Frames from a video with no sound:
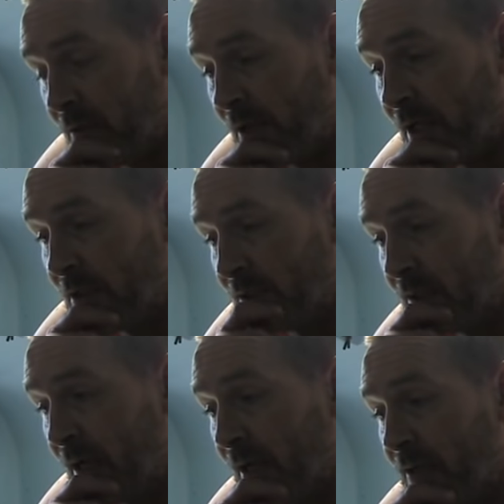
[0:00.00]
that
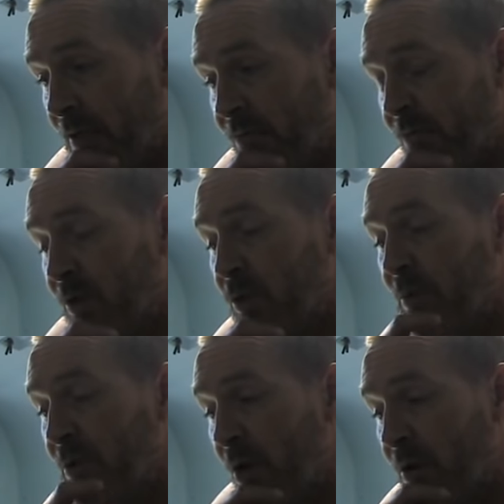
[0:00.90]
uh,
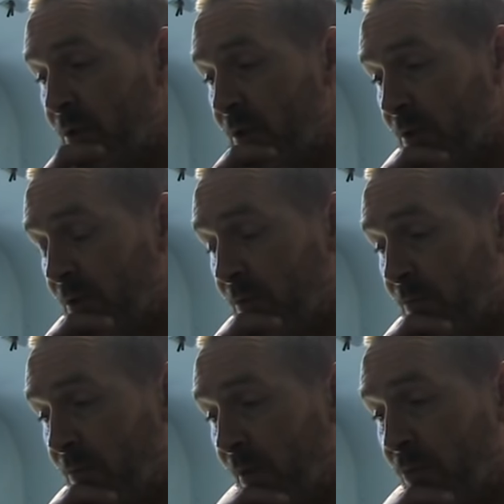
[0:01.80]
infringement notice on
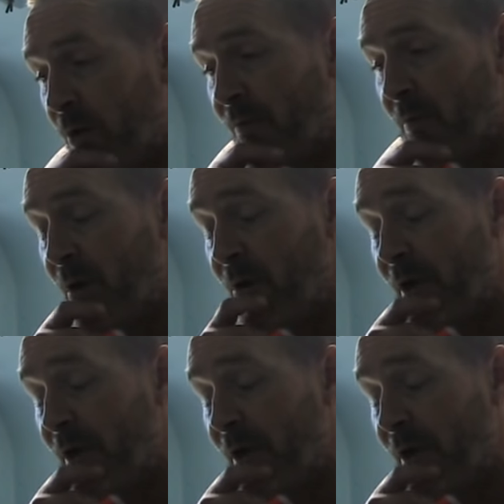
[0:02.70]
my private motor